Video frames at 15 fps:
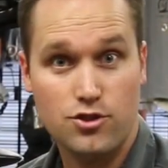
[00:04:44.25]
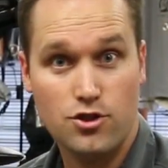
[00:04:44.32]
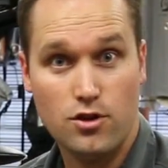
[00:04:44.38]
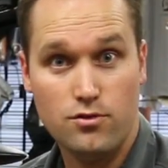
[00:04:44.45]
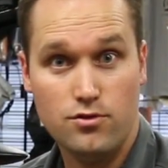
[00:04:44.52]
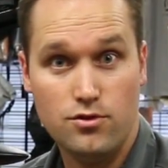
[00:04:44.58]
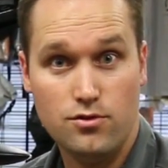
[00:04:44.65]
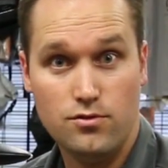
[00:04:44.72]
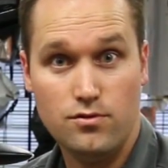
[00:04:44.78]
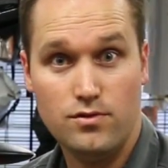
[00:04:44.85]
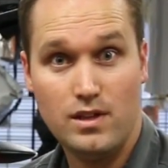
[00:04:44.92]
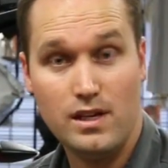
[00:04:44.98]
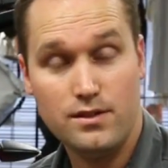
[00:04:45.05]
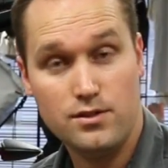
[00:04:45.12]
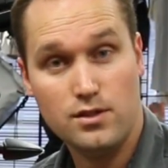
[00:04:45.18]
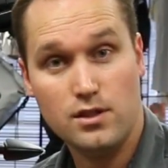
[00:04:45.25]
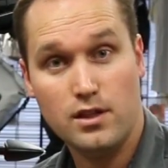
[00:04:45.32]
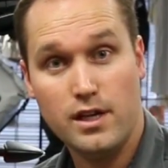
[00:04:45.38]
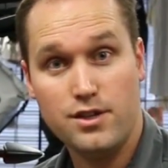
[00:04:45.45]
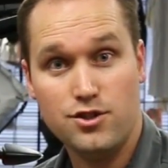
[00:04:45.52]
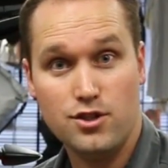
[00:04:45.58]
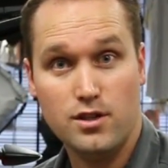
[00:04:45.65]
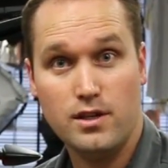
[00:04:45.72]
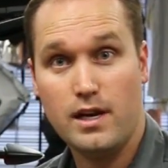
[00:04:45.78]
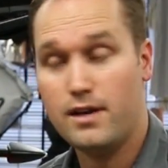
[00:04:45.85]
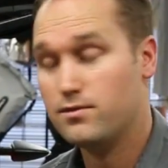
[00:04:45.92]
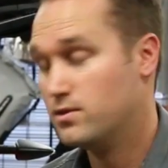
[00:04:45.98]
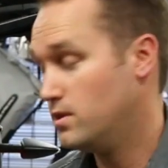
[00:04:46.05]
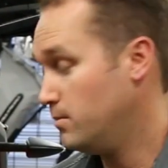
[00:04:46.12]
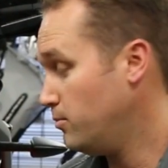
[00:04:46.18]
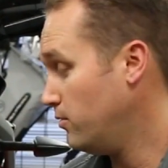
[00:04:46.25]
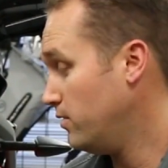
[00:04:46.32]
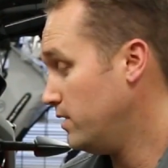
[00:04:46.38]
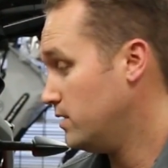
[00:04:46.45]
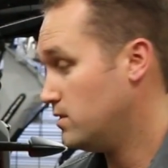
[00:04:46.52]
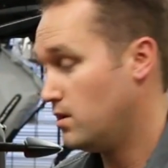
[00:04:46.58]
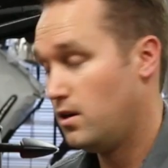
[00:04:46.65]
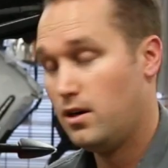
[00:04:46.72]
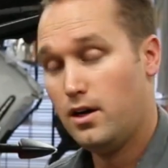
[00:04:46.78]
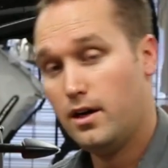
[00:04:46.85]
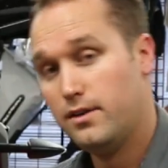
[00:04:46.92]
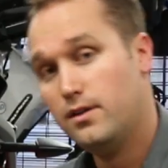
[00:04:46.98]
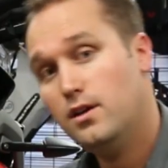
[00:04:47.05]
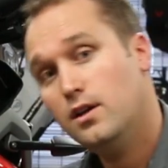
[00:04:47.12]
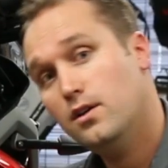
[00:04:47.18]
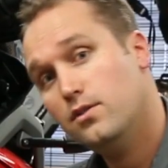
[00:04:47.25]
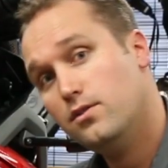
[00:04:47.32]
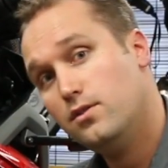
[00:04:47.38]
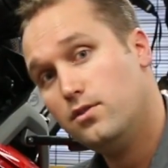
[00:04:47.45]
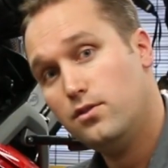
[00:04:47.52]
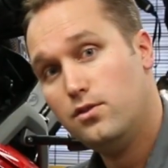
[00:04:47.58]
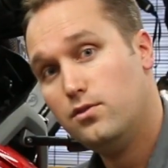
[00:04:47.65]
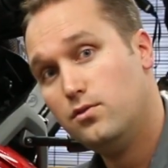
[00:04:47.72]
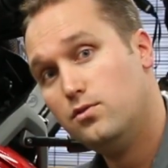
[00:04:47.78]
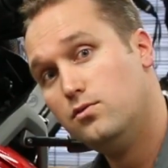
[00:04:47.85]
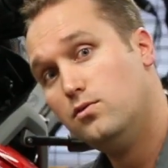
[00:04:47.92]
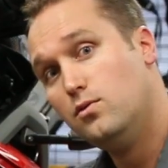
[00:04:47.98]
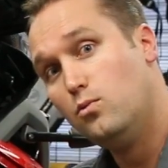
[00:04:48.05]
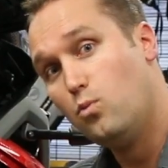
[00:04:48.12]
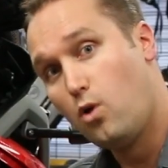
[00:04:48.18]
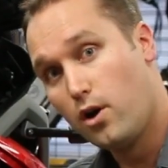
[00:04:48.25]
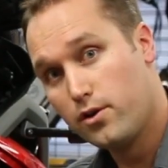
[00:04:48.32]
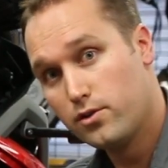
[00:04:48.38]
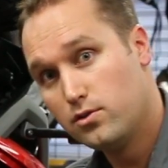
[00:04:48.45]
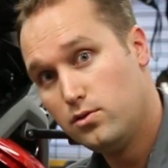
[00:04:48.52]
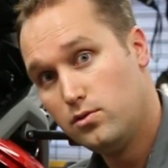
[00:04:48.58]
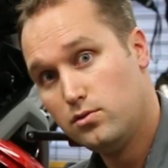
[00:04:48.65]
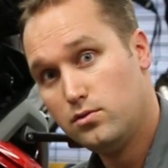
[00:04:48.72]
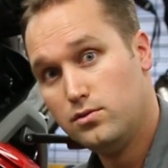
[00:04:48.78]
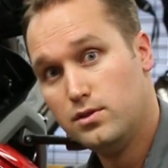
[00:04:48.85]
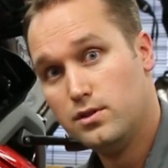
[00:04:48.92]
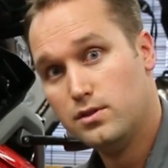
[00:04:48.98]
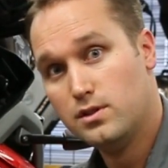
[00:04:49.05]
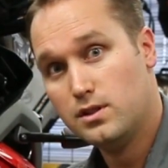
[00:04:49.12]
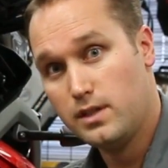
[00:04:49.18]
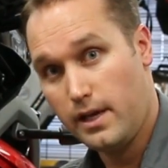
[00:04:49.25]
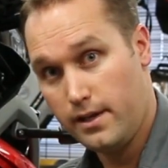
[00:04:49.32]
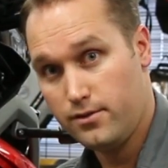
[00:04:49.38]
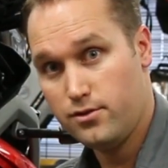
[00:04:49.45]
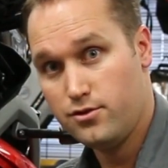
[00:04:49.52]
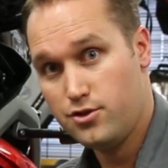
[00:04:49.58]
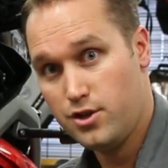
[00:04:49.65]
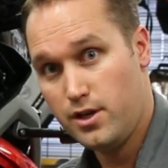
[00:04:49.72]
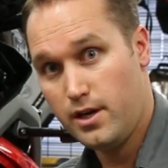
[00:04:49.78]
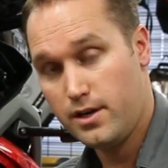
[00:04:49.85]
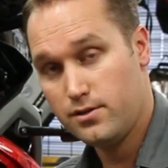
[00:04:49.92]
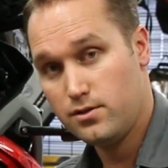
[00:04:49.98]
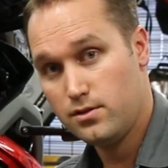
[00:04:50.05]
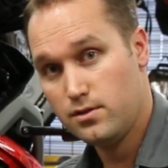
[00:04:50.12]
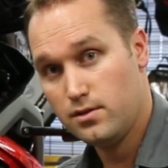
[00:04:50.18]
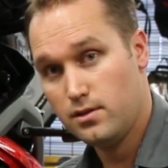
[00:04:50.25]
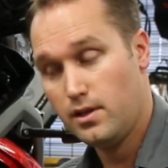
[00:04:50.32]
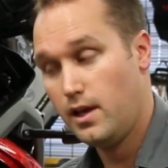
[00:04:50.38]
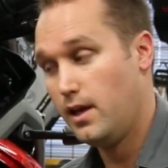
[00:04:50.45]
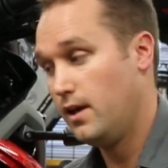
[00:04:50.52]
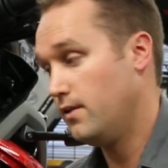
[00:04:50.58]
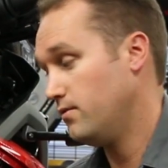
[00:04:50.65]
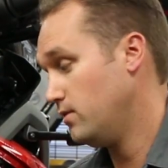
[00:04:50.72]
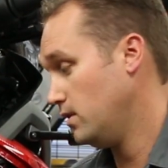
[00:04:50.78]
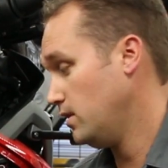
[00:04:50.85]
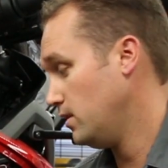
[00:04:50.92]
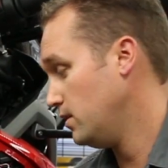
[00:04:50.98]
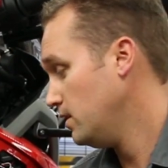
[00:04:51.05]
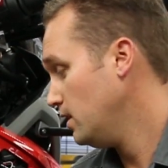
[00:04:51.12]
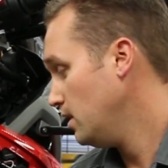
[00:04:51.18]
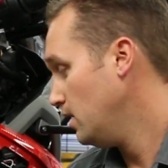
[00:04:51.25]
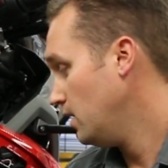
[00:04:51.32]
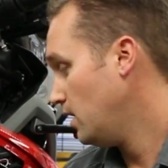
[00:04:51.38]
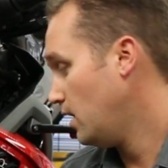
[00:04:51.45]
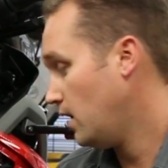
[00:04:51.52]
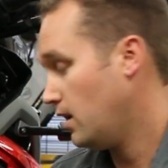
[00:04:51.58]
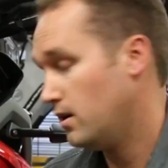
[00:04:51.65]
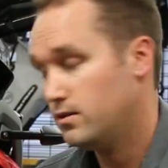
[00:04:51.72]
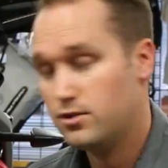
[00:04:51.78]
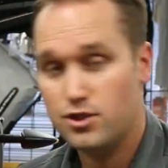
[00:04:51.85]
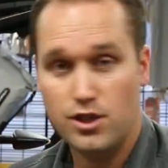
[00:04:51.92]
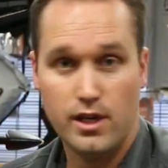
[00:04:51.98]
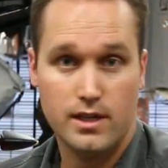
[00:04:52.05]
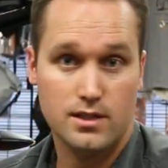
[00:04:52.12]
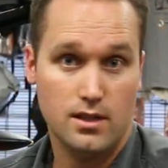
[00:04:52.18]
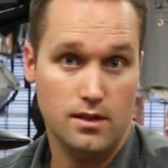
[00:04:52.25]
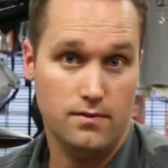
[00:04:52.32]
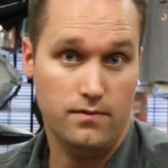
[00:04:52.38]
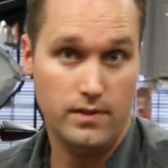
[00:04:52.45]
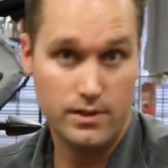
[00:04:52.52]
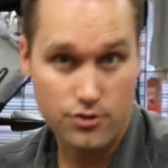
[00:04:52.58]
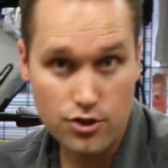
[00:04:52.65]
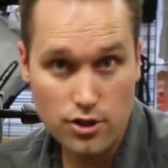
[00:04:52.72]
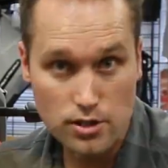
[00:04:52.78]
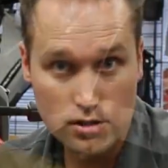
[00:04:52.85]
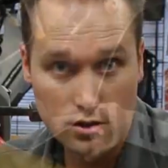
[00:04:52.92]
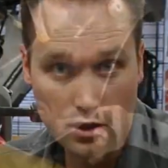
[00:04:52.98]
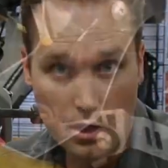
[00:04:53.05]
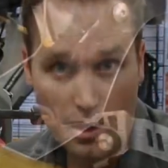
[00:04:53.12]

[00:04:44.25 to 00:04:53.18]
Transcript: showed you the installation, how simple it is on the new water-cooled standard GS and the GS Adventure.